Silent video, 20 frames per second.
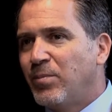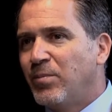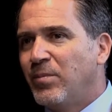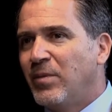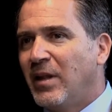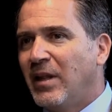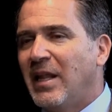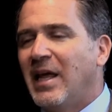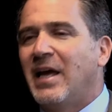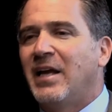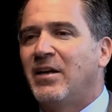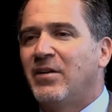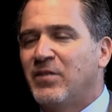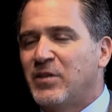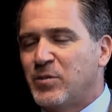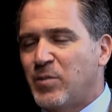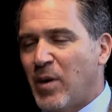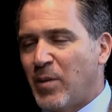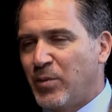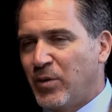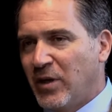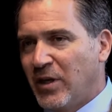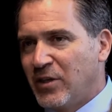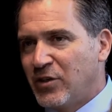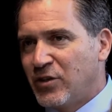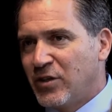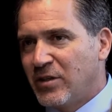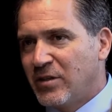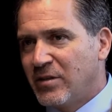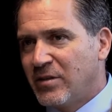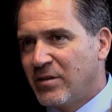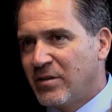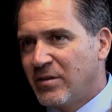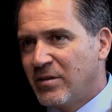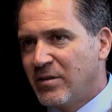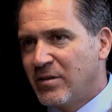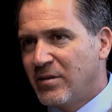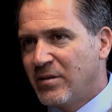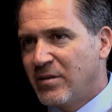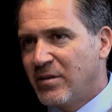land of its population
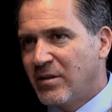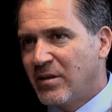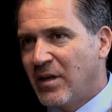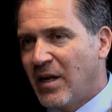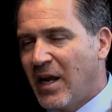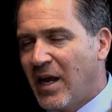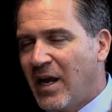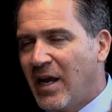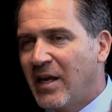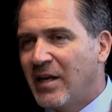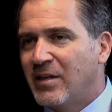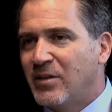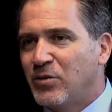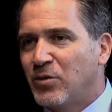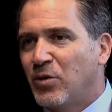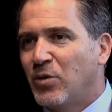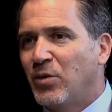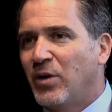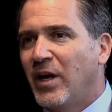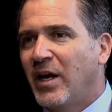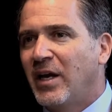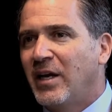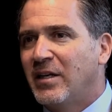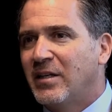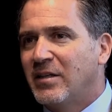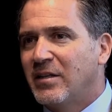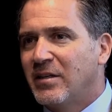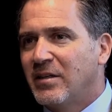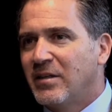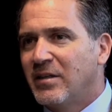and to create